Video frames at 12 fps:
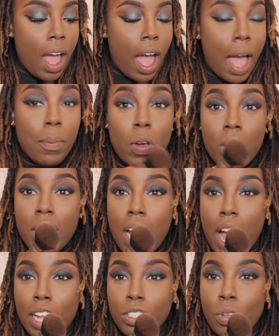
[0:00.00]
I'm going to
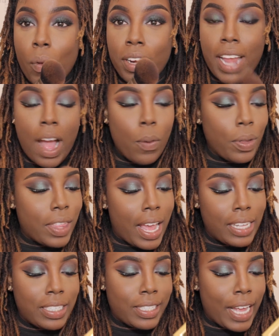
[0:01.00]
contour now with
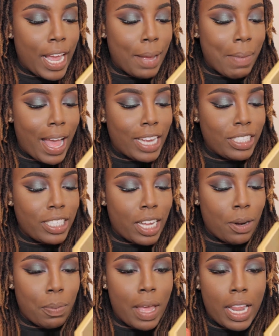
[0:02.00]
that same
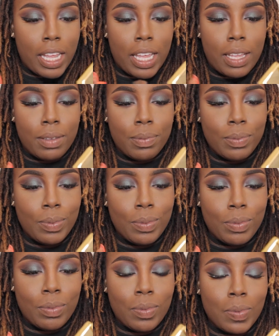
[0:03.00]
eyeshadow palette.
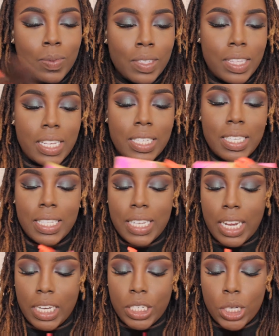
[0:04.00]
This is
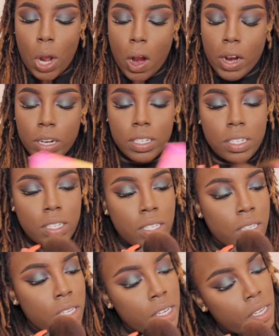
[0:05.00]
the Tarte
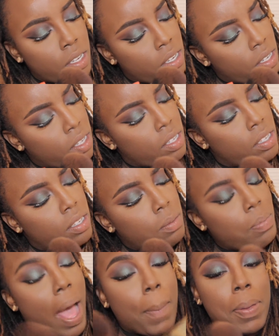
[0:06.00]

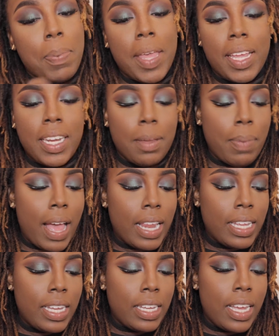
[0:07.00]
Poppy Picnic
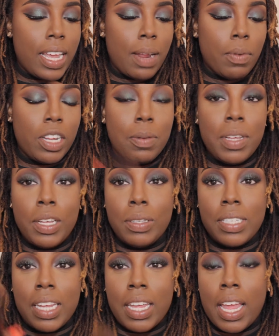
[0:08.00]
palette, and I'm going to be
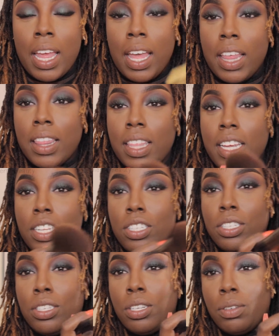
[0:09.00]
using
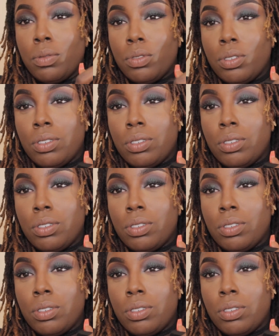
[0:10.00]
these two